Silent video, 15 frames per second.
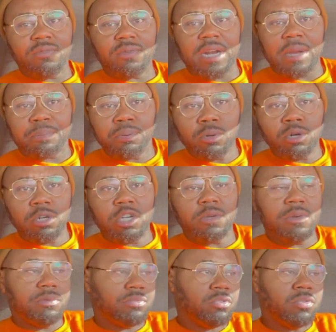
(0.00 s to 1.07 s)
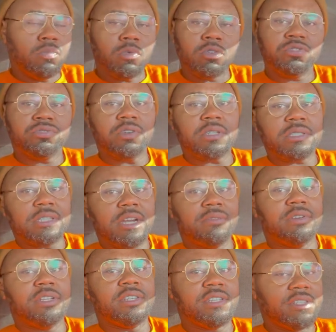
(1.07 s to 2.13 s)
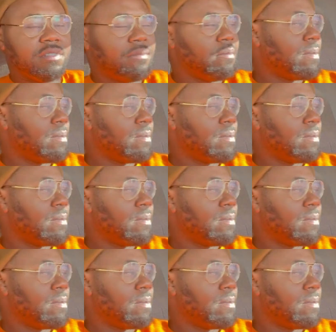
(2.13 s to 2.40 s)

When I pulled up, it was two more trucks already here.